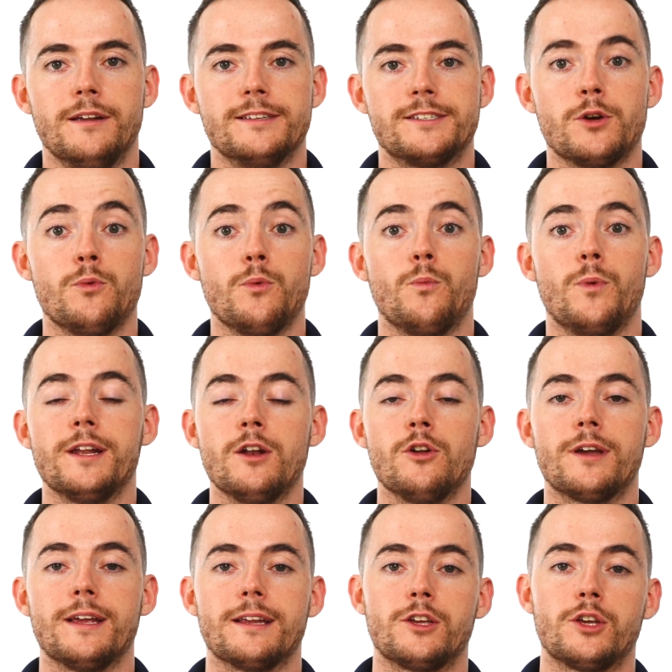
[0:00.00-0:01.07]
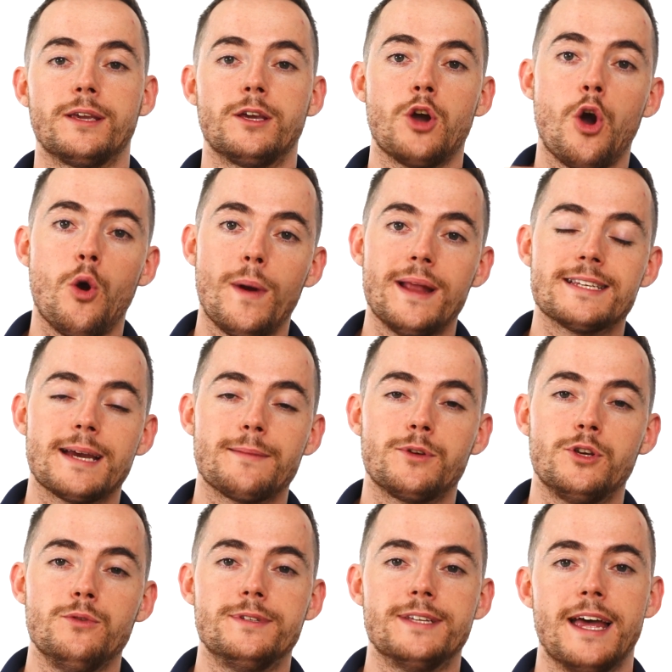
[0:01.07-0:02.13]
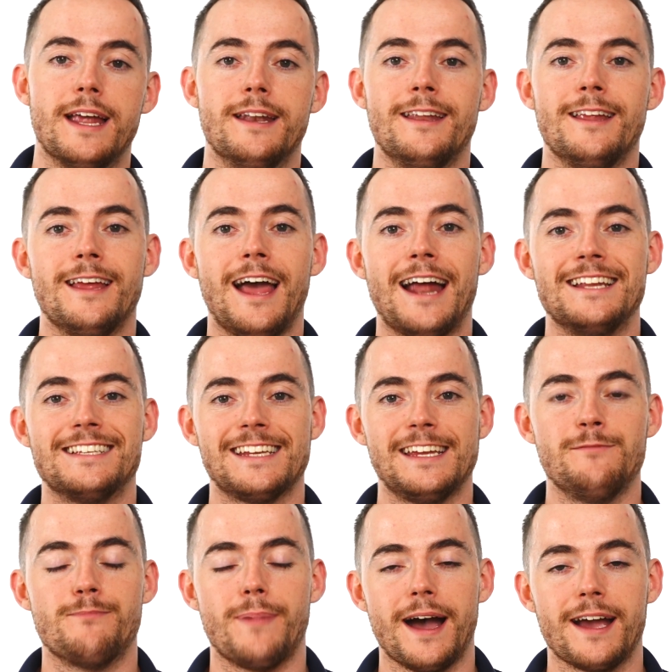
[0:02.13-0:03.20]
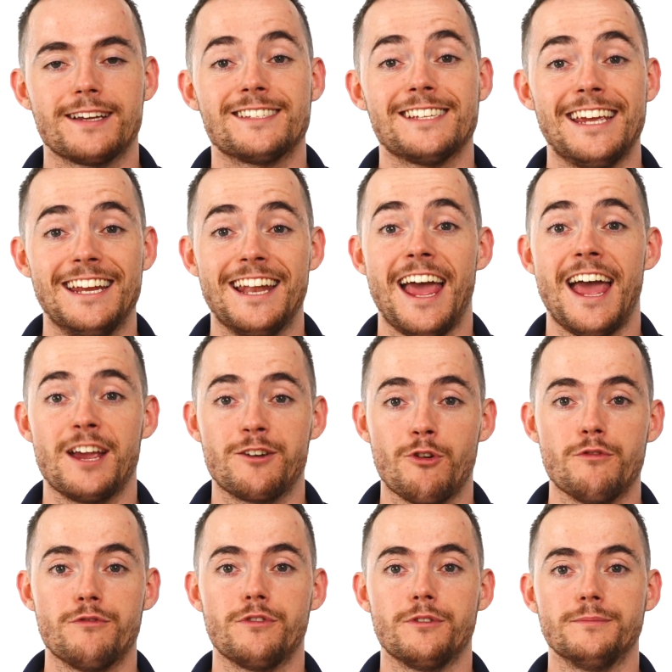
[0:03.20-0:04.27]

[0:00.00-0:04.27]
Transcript: So we're going to look at coenzyme Q10 and its impact in hair growth.